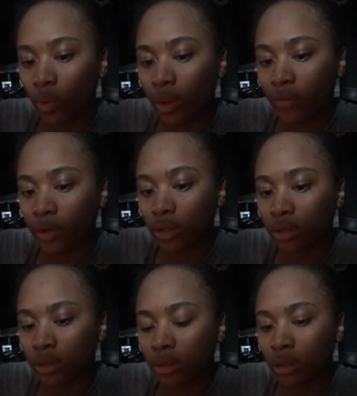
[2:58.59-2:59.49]

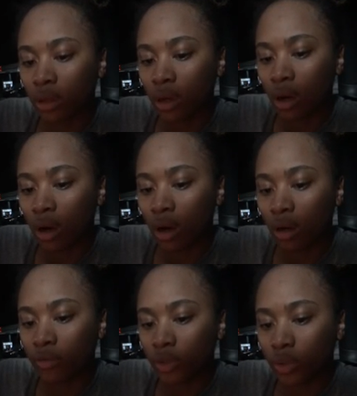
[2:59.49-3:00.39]
waivers
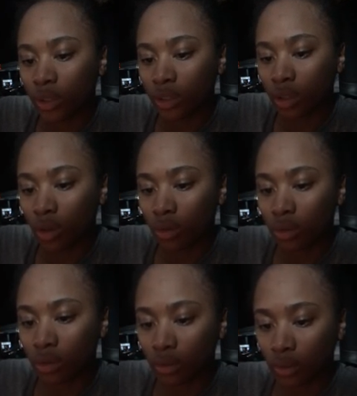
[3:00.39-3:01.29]
of student loans,